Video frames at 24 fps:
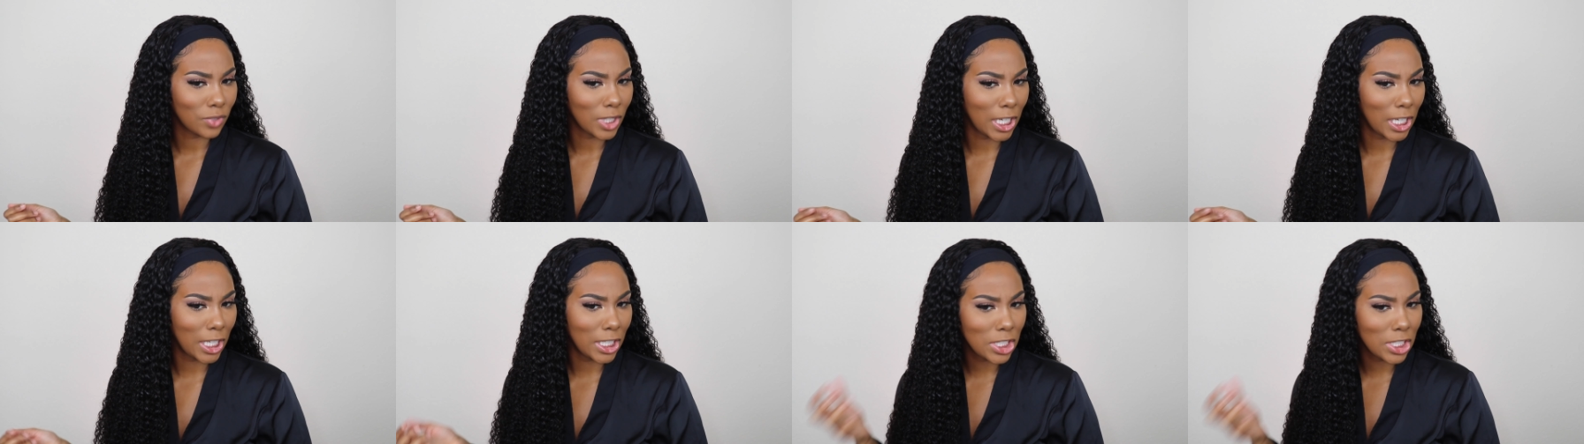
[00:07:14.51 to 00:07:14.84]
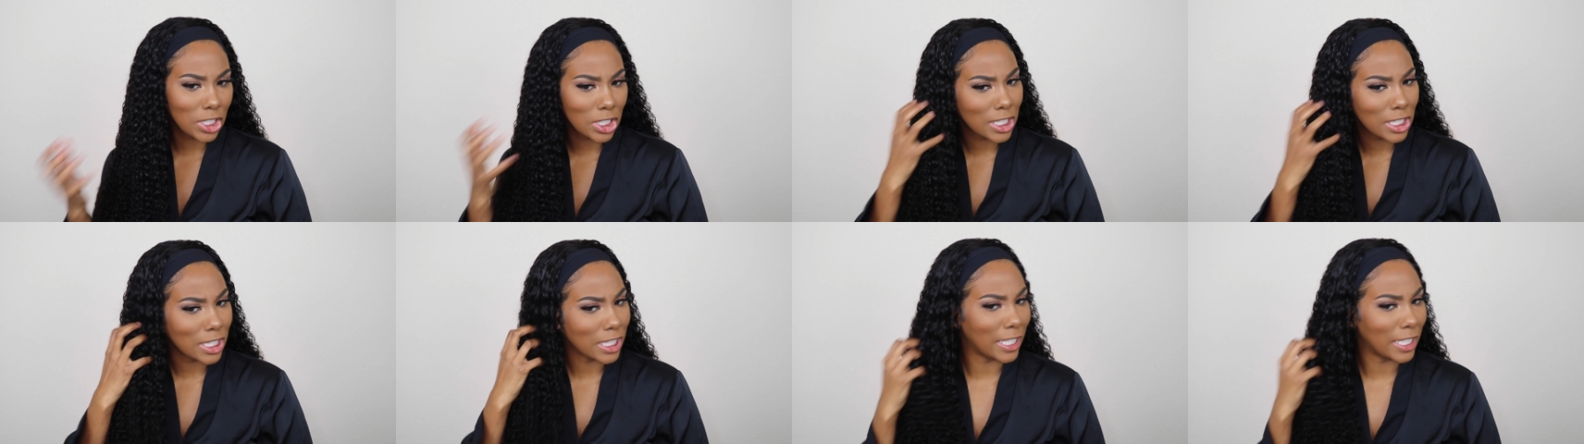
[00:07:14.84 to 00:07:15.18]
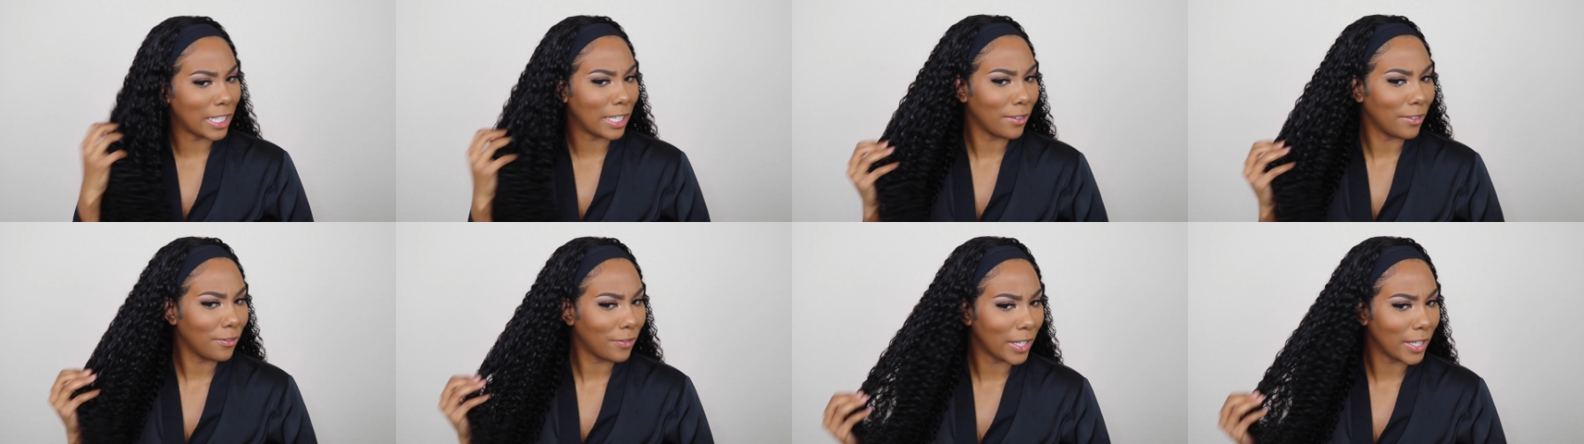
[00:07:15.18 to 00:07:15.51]
it's just
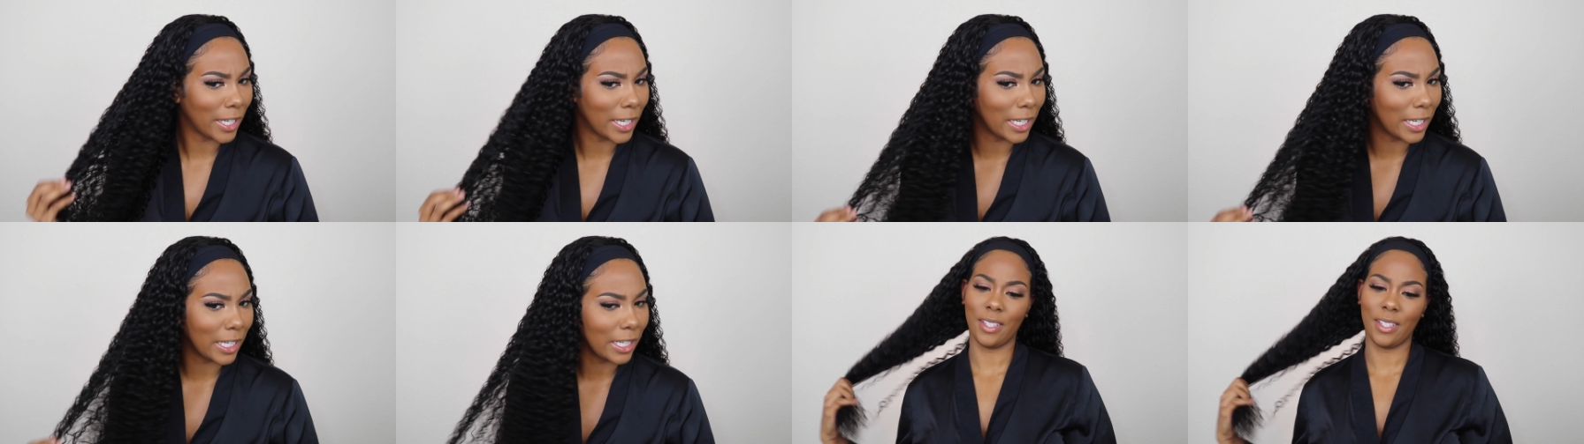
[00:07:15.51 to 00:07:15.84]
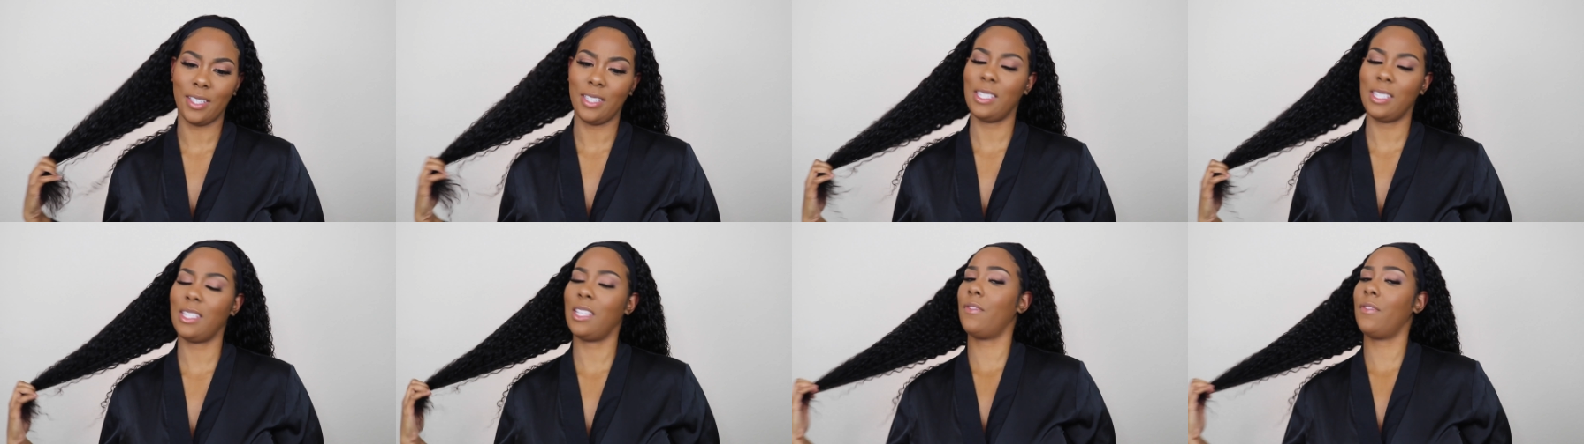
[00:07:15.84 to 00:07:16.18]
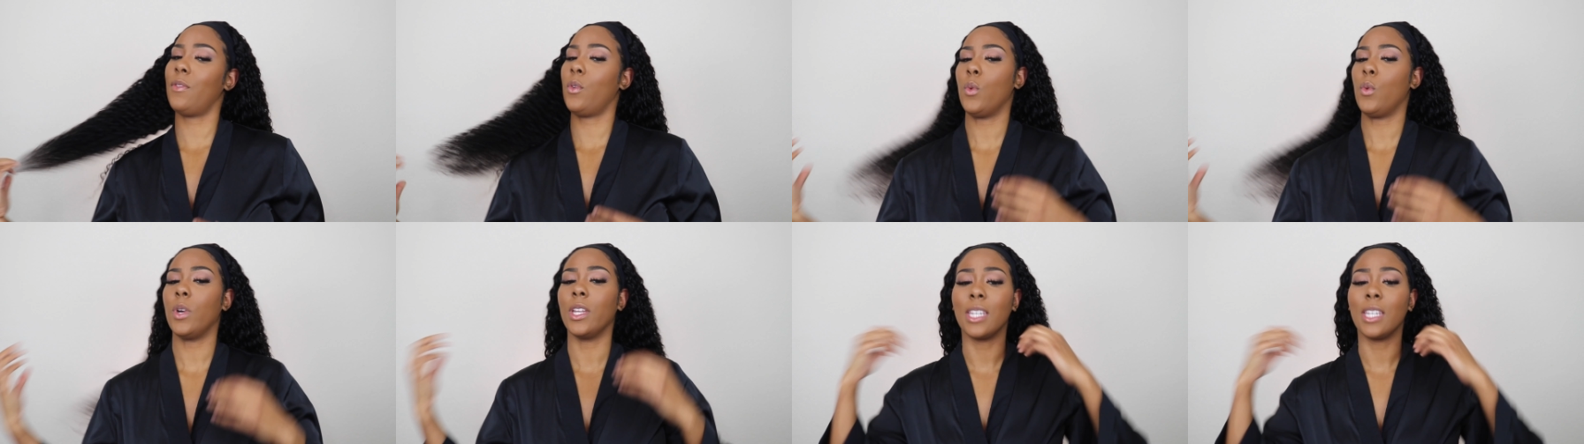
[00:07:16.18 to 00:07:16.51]
giving. It's giving
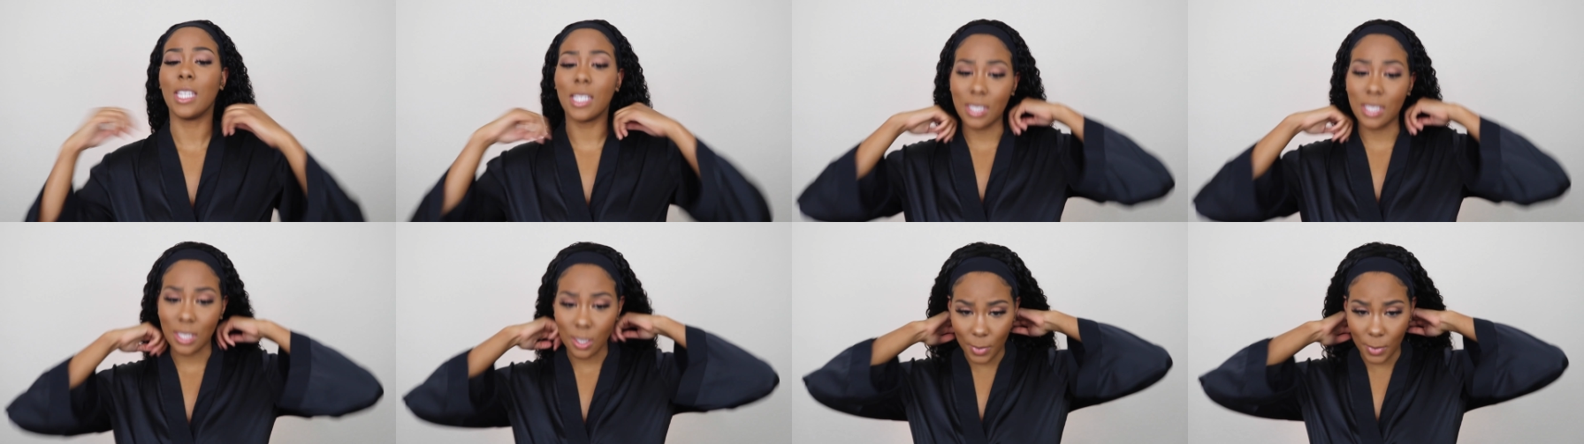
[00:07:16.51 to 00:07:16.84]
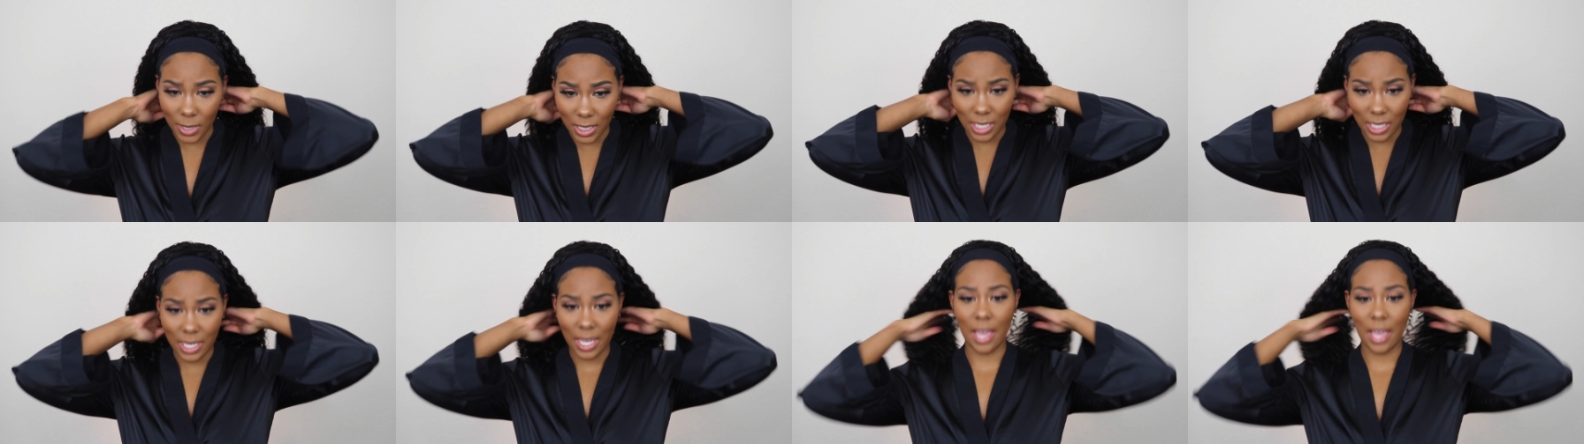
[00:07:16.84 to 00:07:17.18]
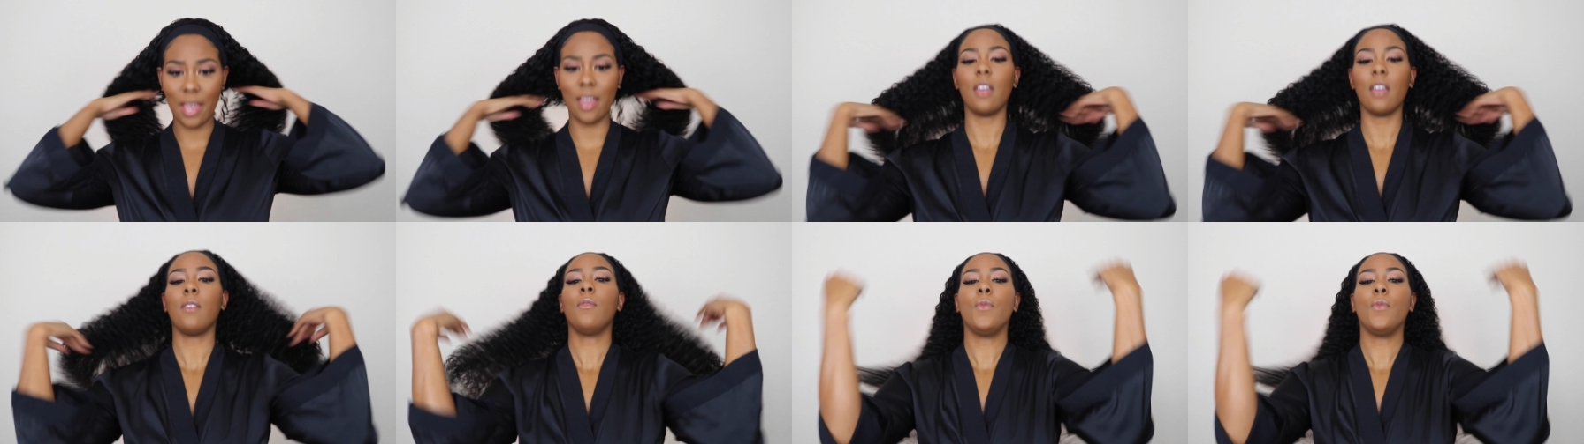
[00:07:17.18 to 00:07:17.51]
what needs to be
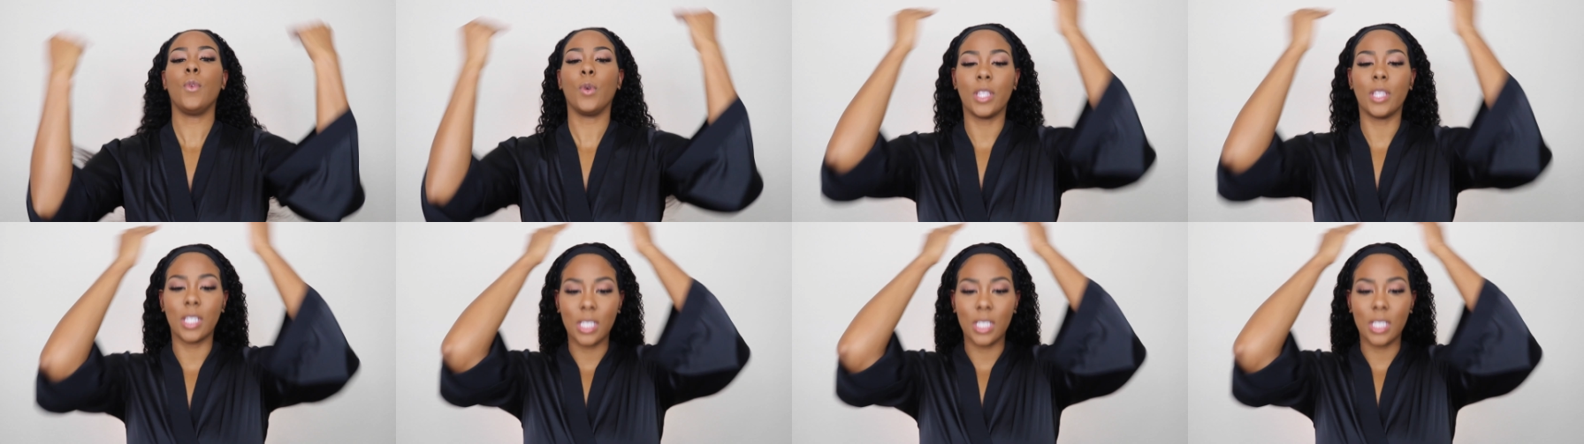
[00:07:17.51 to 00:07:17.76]
gay for the